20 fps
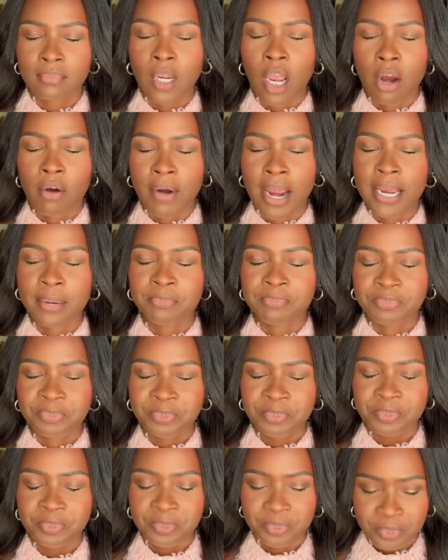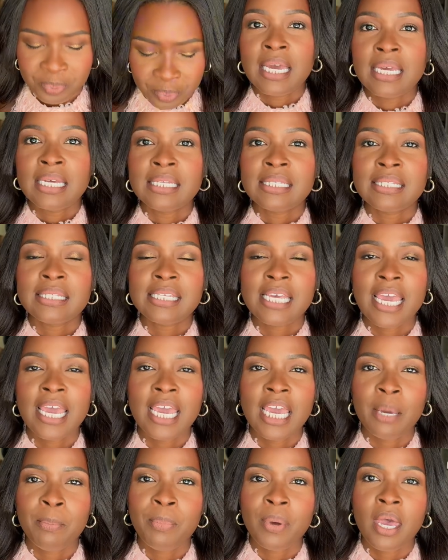All right.
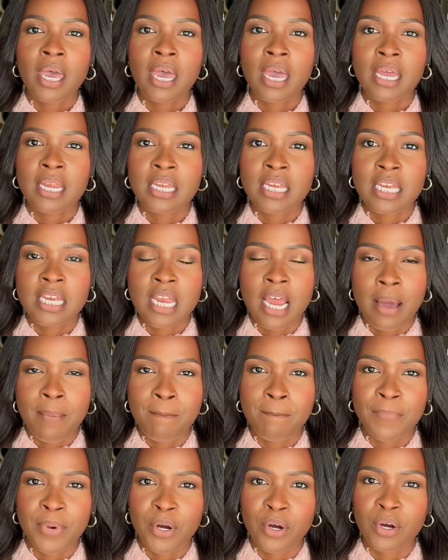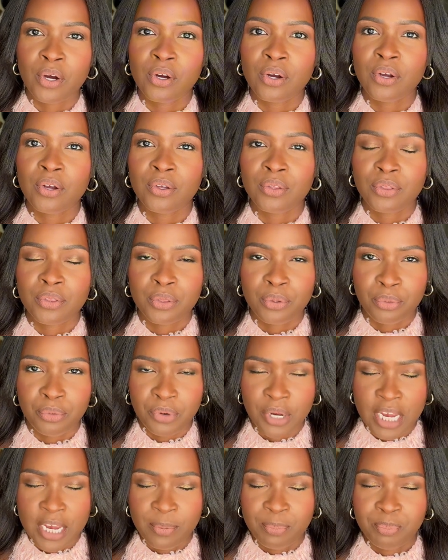Tip number
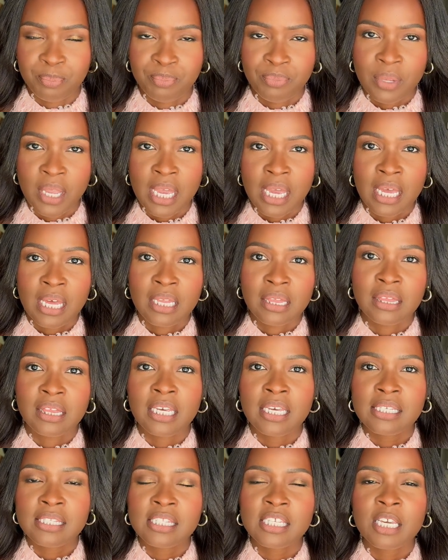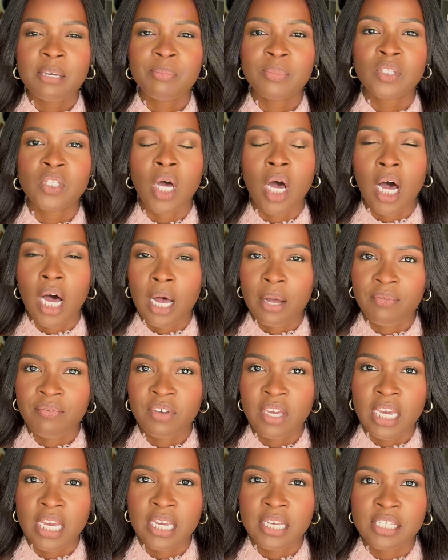three. This seems
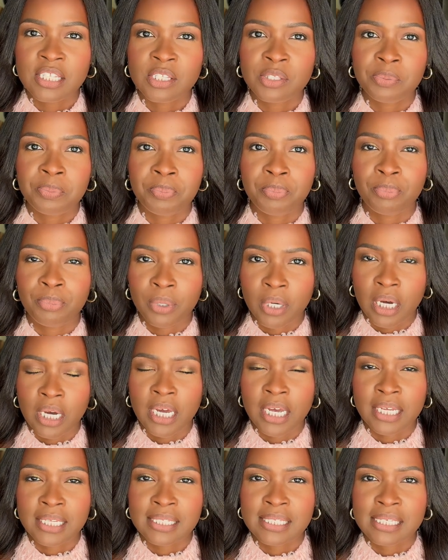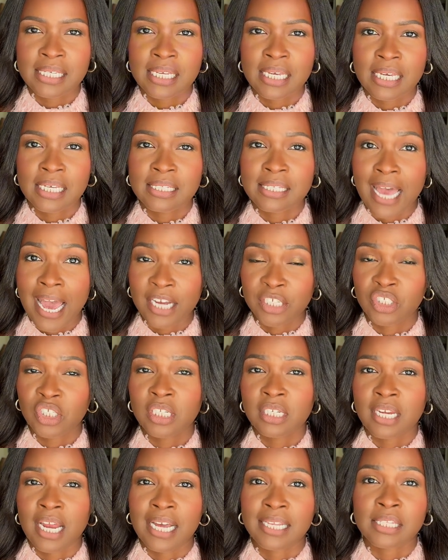obvious, but is
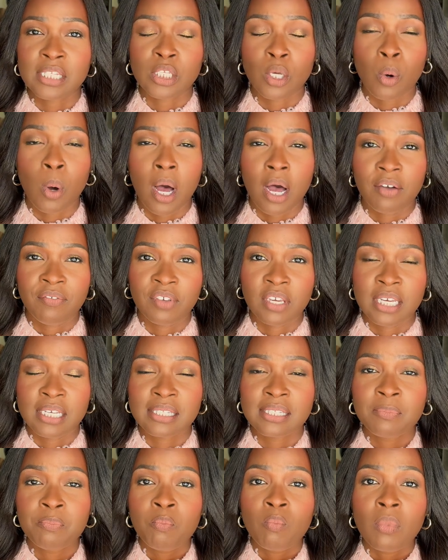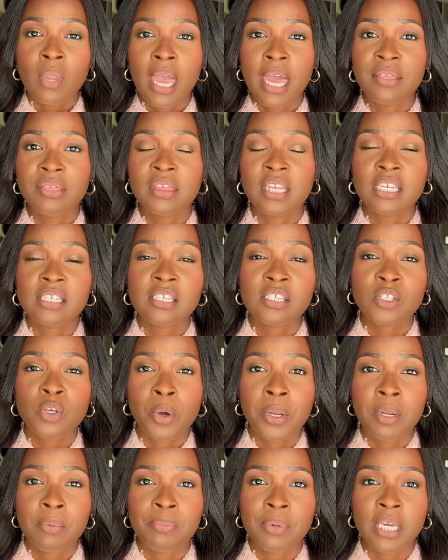actually not so obvious. And this is
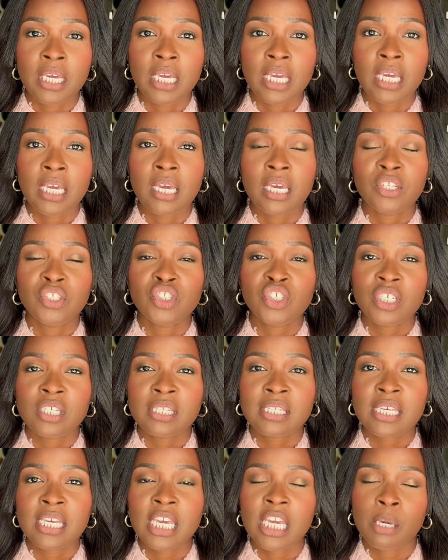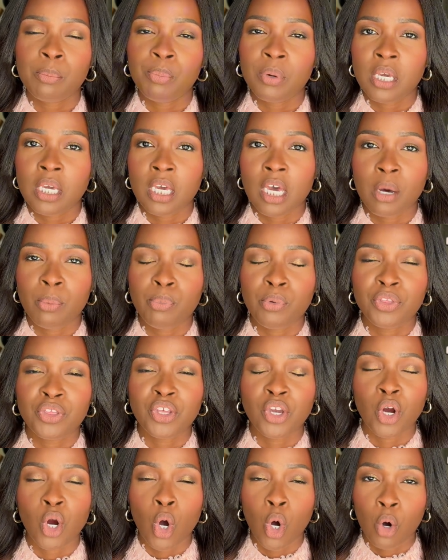going to be just keeping up with
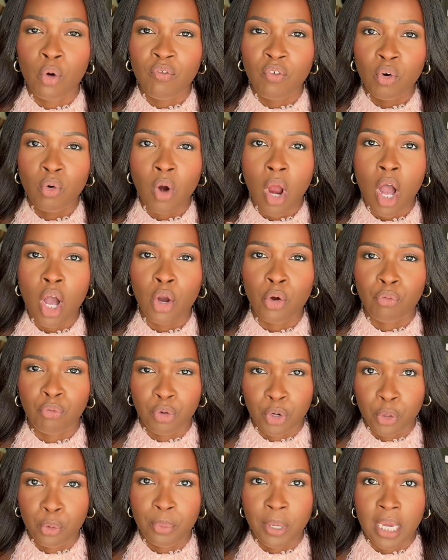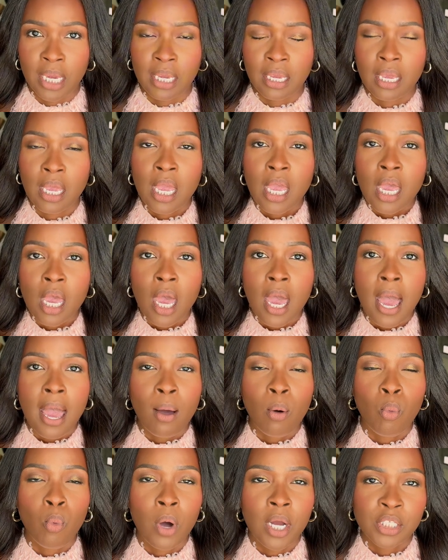your overall grooming.
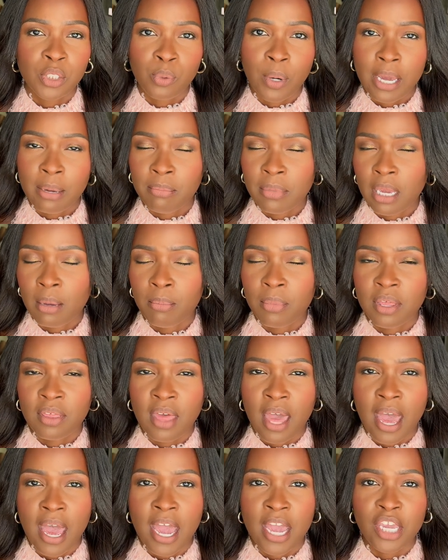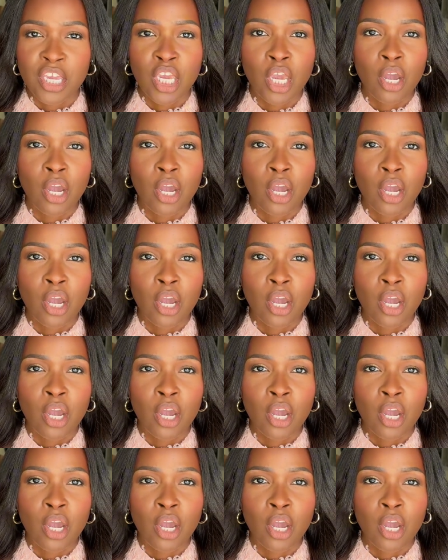What do I mean by that?